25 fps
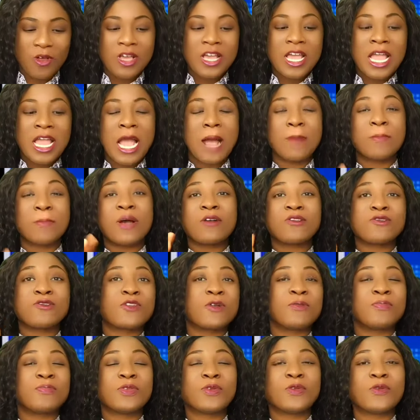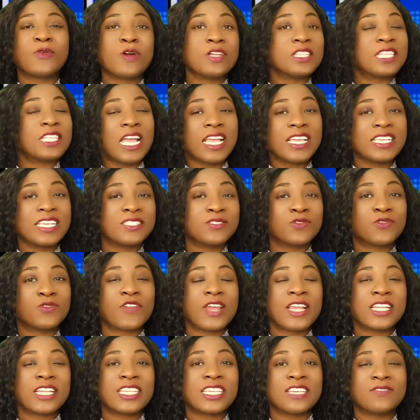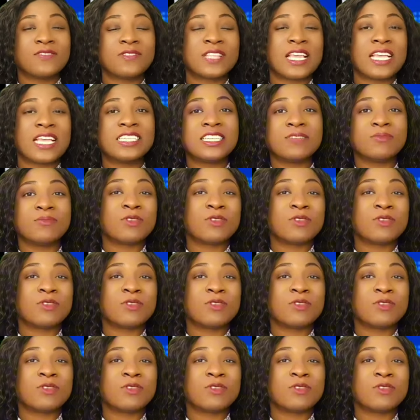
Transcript: You are with me. You live in me.